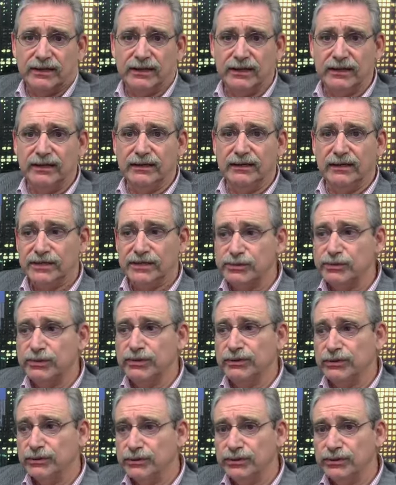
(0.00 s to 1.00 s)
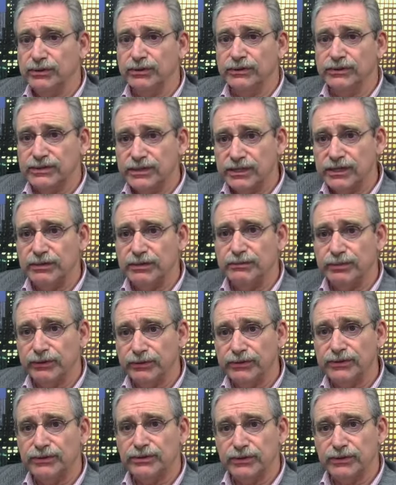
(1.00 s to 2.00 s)
And that's what New York City
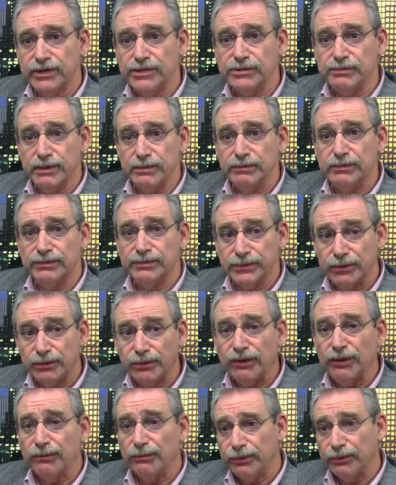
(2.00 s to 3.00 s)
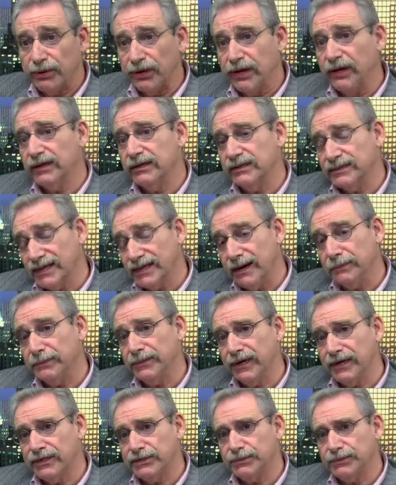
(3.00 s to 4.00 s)
building tradespeople do. They put out a
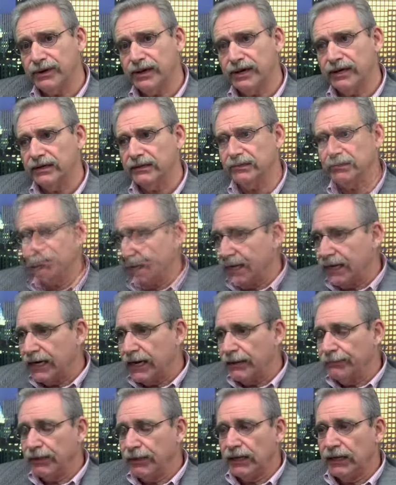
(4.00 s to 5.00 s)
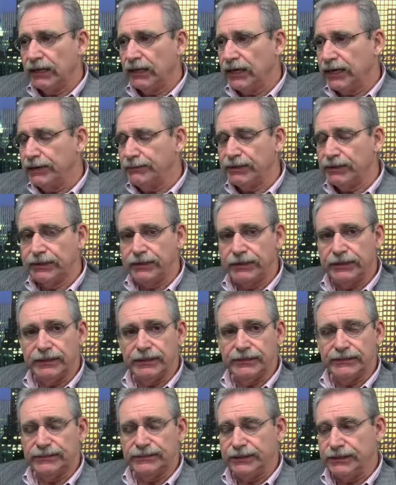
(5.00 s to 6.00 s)
top-notch product. Economic climate
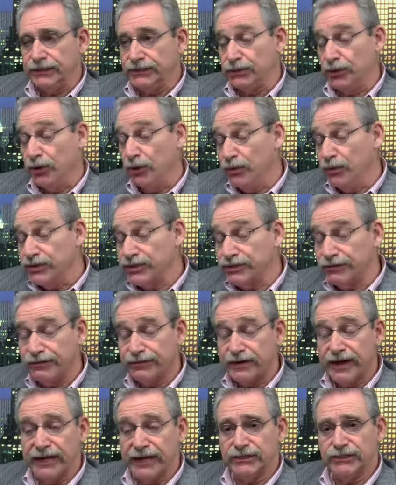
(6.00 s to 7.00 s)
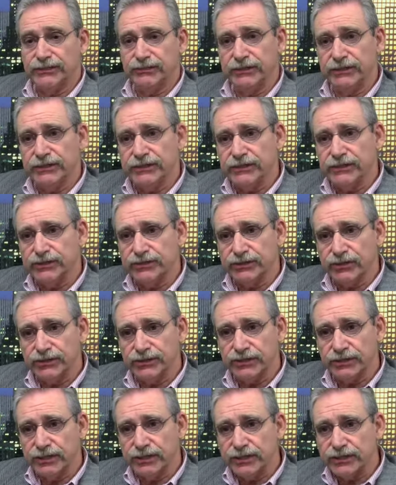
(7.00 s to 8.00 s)
is always a factor in the
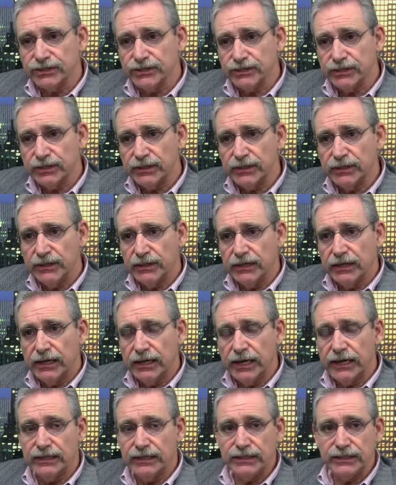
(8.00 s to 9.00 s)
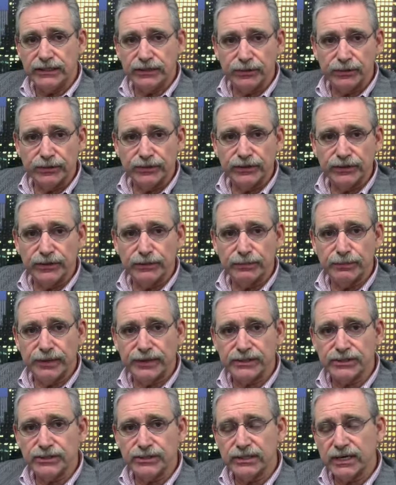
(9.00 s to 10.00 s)
construction industry, and you deal with it the
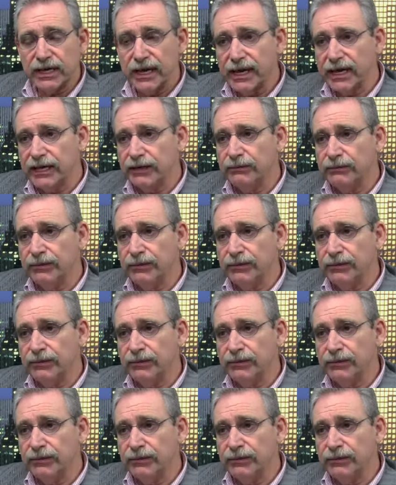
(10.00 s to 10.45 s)
best you can.